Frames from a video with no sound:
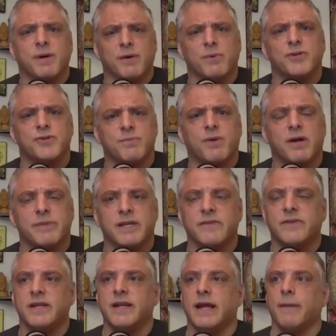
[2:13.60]
but we should probably give
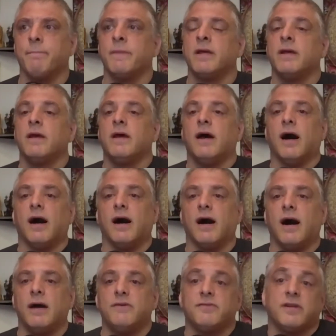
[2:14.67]
it a name. Uh,
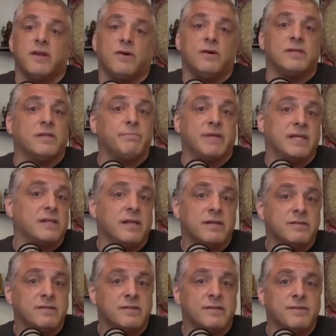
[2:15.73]
I'm just going to call it the big
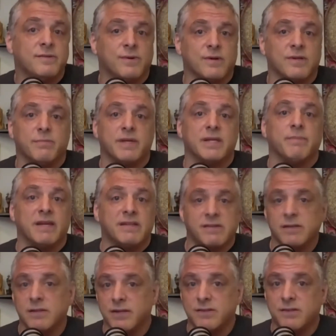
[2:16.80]
list or the big
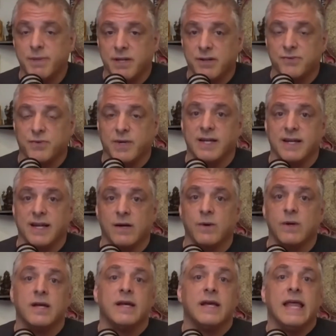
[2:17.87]
messy list because right now
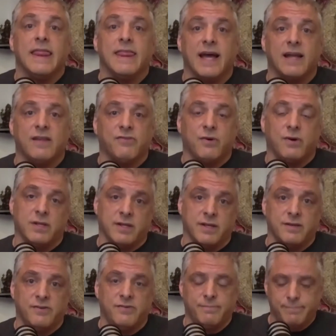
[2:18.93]
that's all it
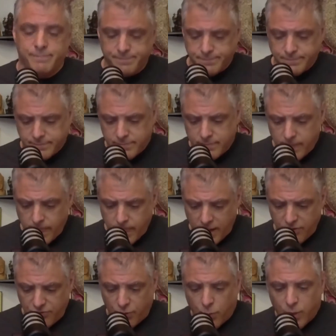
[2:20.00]
is.
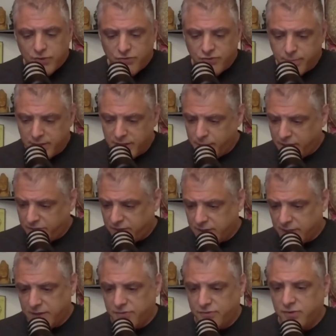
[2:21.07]
So, what is the big messy
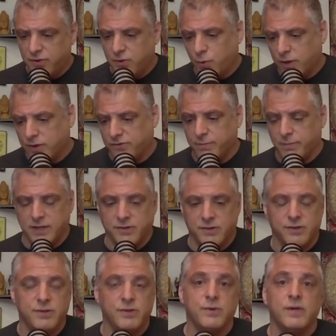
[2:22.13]
list? What is it meant to
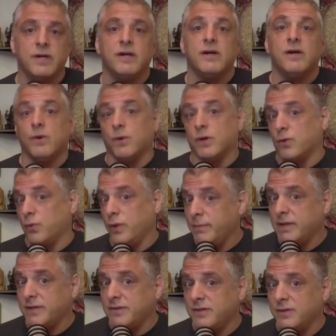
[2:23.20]
do? What are we
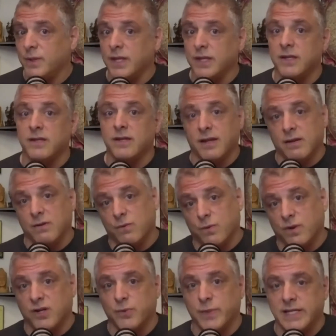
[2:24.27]
meant to do with it? And
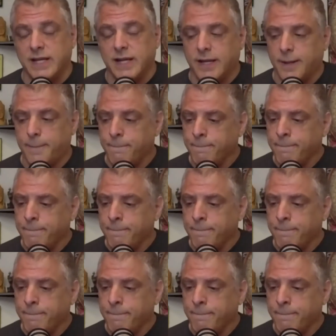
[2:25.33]
where do we take it?